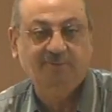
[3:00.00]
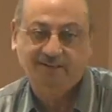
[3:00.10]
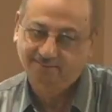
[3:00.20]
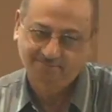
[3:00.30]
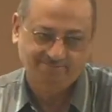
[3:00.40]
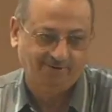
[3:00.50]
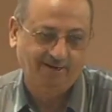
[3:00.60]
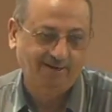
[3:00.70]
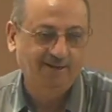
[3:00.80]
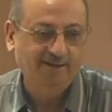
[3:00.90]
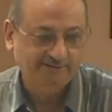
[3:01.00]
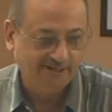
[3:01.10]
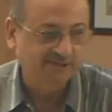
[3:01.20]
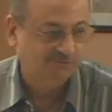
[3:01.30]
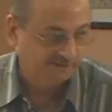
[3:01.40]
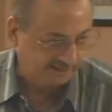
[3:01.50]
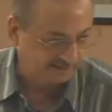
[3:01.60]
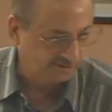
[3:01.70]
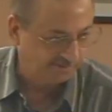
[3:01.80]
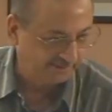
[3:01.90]
But, things will
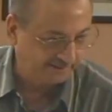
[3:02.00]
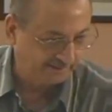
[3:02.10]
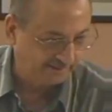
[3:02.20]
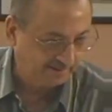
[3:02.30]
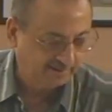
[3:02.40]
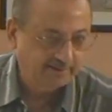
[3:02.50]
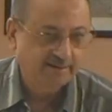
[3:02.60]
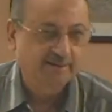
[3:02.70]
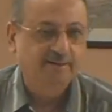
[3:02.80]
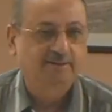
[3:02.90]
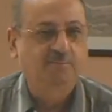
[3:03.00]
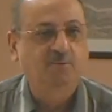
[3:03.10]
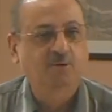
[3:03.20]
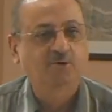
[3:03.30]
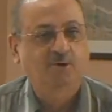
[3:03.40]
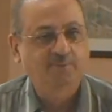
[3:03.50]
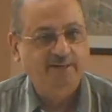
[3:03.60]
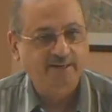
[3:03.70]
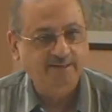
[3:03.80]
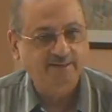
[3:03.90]
get complicated. The more
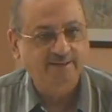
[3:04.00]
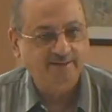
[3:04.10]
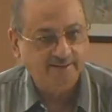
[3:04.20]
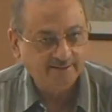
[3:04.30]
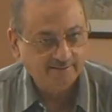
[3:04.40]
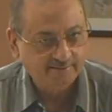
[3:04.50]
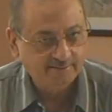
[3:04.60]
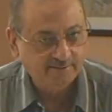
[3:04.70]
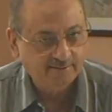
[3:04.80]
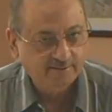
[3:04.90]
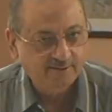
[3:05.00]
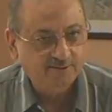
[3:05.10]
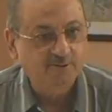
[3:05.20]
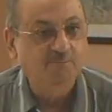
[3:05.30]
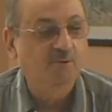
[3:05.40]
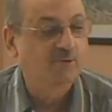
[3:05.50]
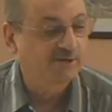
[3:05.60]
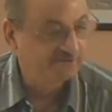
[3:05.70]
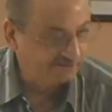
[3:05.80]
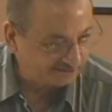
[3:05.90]
complicated they get, the more
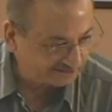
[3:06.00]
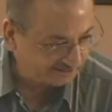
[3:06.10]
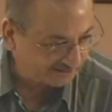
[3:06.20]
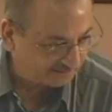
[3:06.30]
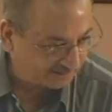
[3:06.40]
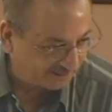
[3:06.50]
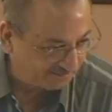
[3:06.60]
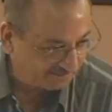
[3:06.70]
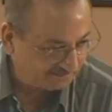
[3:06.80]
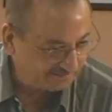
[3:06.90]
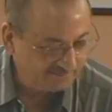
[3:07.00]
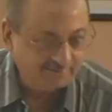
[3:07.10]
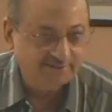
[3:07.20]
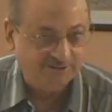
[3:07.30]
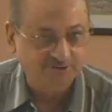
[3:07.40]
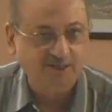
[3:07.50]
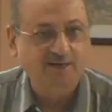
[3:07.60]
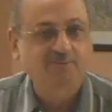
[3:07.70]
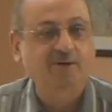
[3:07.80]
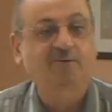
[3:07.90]
interesting they become.
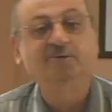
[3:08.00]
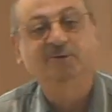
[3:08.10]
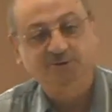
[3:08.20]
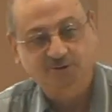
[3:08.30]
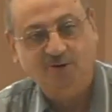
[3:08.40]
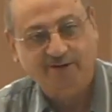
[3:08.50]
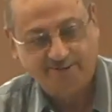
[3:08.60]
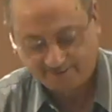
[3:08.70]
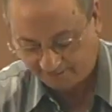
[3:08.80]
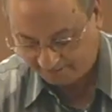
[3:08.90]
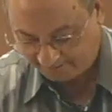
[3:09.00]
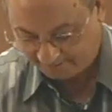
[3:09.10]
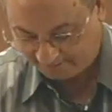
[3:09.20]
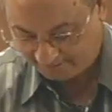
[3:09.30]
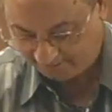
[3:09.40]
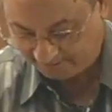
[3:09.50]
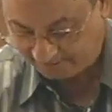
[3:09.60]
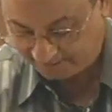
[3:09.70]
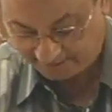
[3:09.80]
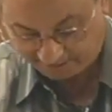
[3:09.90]
Inshallah, we are going to enjoy it when
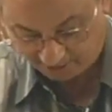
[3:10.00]
they get